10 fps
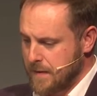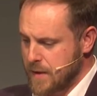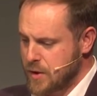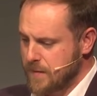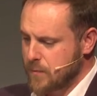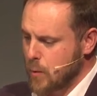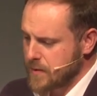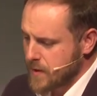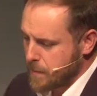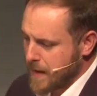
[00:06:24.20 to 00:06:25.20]
This shift
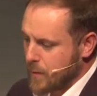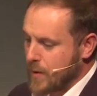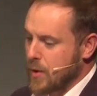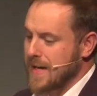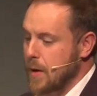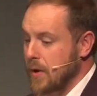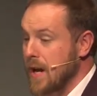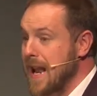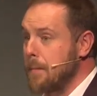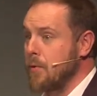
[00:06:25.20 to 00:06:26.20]
also meant we could now
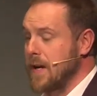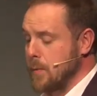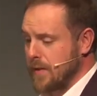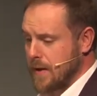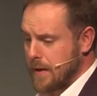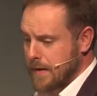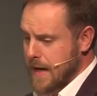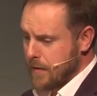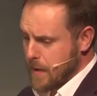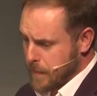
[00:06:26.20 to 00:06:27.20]
collaborate with
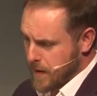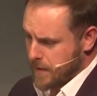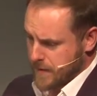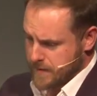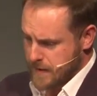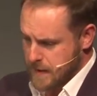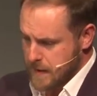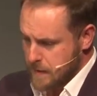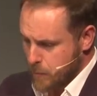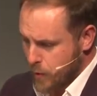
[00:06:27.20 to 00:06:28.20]
carrier partners.
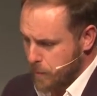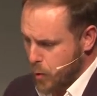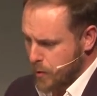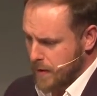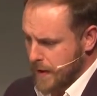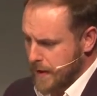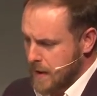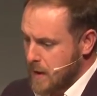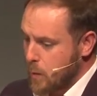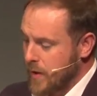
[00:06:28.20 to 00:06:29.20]
More importantly,
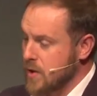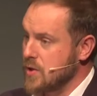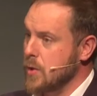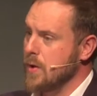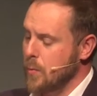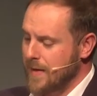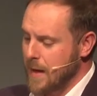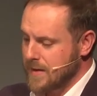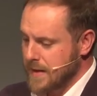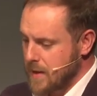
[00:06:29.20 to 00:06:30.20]
we could do it
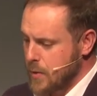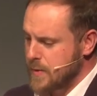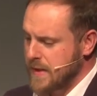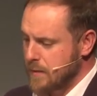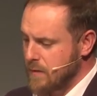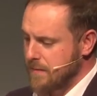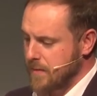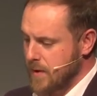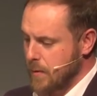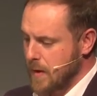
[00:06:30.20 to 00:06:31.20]
without diluting the
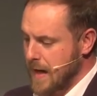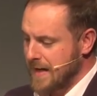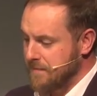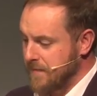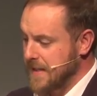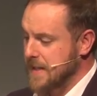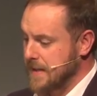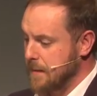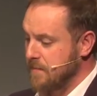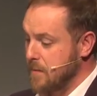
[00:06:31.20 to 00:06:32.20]
revenue and evicting
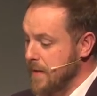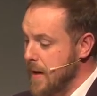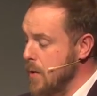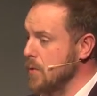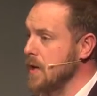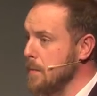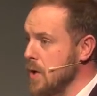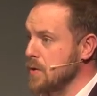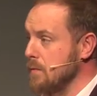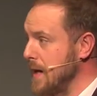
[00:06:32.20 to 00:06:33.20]
them from their own
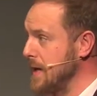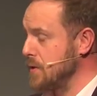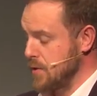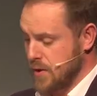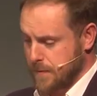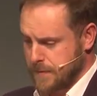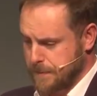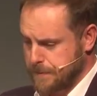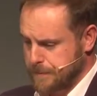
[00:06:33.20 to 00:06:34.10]
commercial relationships.